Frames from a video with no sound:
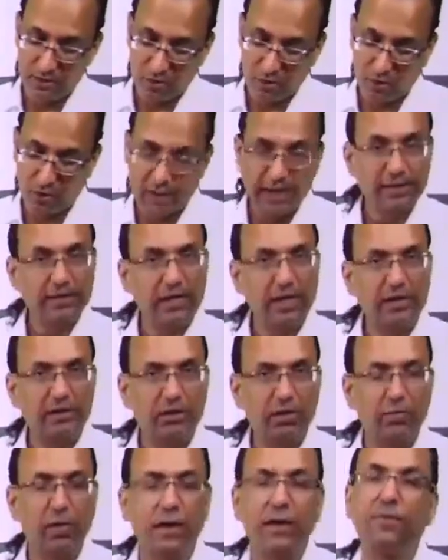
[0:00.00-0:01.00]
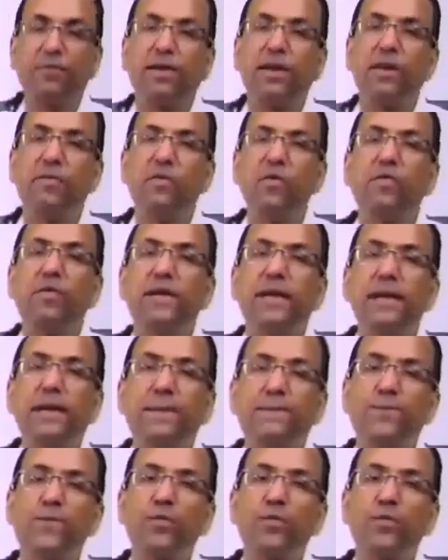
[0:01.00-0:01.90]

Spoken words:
So D is the answer. What if I remove D?